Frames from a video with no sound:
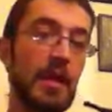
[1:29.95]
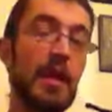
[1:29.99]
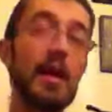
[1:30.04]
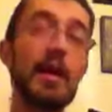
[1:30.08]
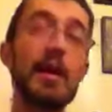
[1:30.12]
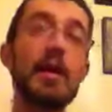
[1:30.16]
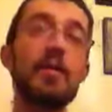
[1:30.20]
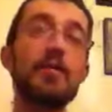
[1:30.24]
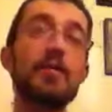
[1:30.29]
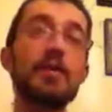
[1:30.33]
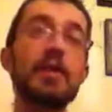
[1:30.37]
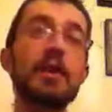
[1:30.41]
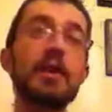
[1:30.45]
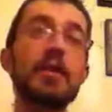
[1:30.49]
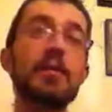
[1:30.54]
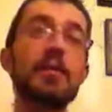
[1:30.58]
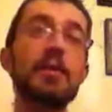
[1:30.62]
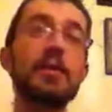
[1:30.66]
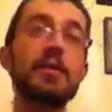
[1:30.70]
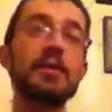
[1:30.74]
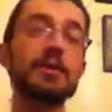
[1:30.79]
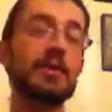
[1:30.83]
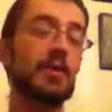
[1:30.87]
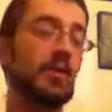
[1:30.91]
And I forgot
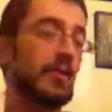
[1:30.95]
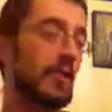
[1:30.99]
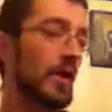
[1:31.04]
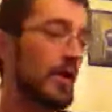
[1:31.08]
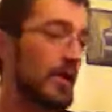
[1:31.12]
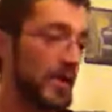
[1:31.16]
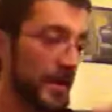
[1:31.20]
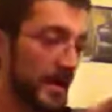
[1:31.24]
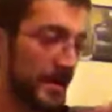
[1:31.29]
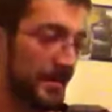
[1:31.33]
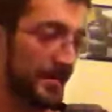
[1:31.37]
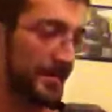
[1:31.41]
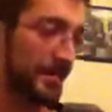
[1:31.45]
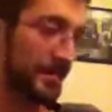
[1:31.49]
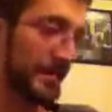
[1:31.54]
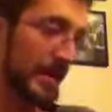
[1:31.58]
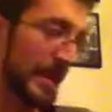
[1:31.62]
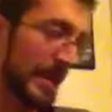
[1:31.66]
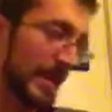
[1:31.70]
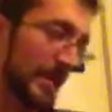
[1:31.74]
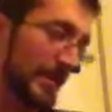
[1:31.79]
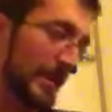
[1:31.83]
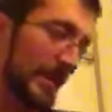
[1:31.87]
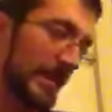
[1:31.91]
where I was going. Oh yeah.
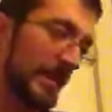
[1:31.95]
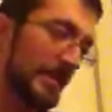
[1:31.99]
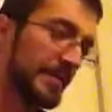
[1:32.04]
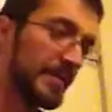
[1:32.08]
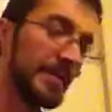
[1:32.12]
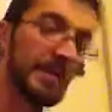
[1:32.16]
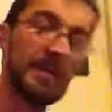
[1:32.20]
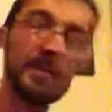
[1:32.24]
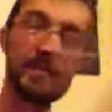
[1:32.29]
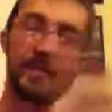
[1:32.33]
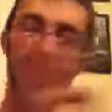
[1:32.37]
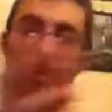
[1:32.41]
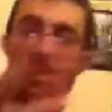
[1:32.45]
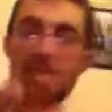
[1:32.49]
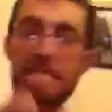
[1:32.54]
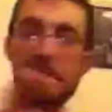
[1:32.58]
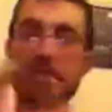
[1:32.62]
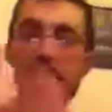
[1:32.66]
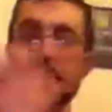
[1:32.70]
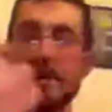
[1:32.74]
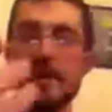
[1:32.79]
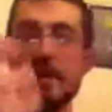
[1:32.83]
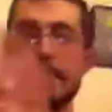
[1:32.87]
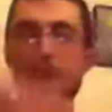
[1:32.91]
Anyway,
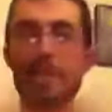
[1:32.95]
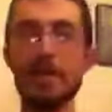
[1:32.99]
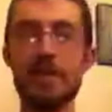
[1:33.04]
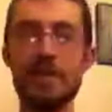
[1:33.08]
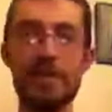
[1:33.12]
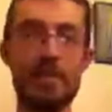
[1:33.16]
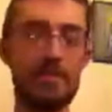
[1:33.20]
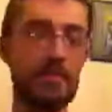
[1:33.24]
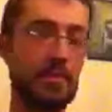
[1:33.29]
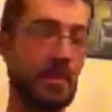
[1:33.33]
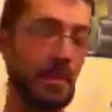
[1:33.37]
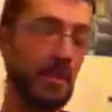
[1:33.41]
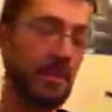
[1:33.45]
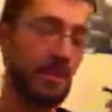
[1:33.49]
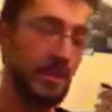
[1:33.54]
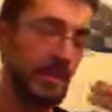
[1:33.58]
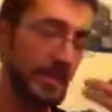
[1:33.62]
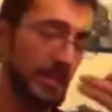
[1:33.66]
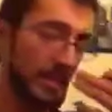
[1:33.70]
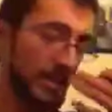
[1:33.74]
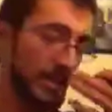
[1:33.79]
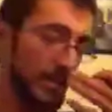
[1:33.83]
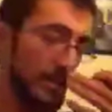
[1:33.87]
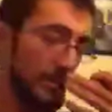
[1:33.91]
first I
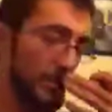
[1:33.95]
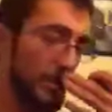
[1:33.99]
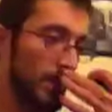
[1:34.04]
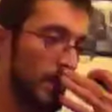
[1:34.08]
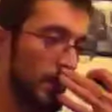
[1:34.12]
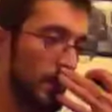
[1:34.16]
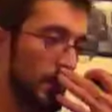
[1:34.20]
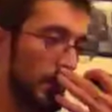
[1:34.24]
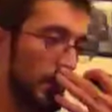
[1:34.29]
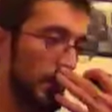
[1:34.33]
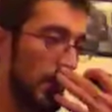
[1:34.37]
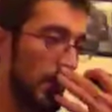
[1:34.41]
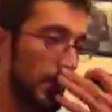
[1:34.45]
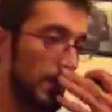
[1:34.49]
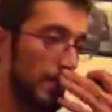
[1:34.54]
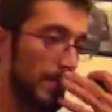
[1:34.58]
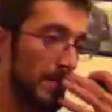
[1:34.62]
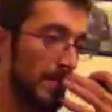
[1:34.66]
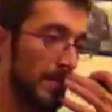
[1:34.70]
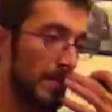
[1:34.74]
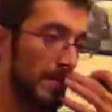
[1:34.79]
broke out the old corn cob,